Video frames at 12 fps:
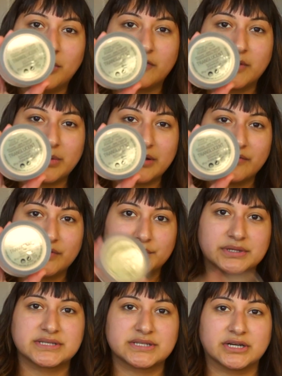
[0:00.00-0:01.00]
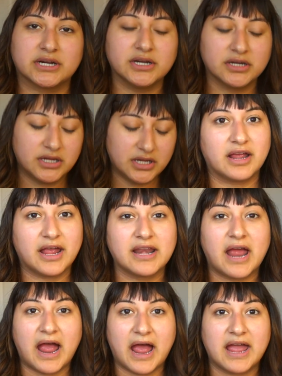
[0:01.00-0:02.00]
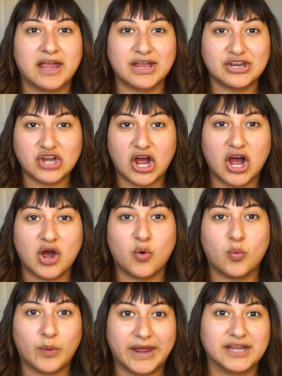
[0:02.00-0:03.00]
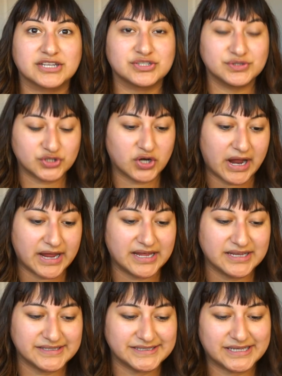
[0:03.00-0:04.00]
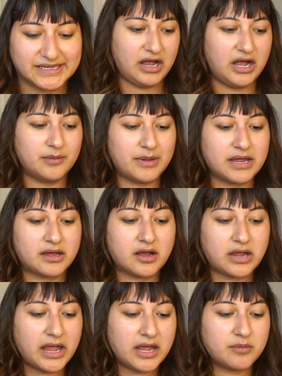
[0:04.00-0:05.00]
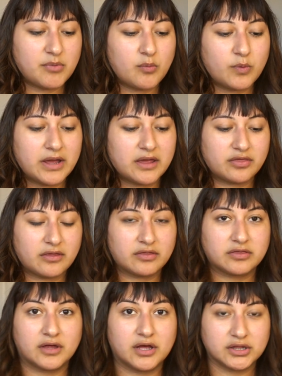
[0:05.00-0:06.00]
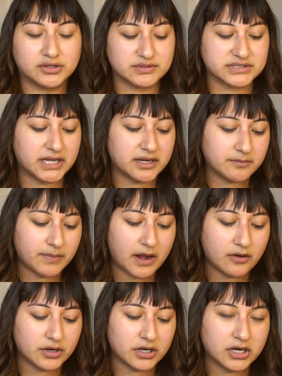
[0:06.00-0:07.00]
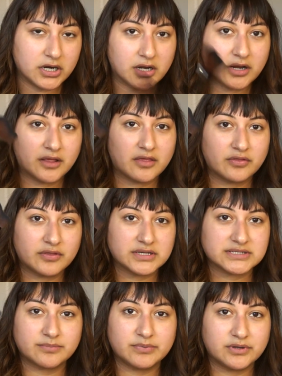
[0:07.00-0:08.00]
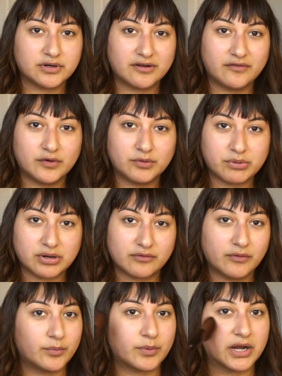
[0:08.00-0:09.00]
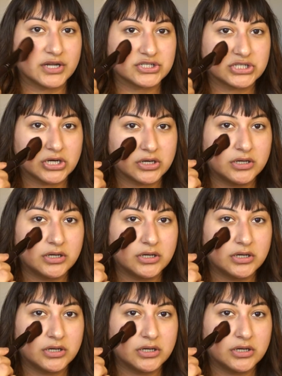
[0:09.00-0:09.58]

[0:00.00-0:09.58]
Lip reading: from Influenster and I cannot wait to try it. It came with the loose setting powder, this beautiful brush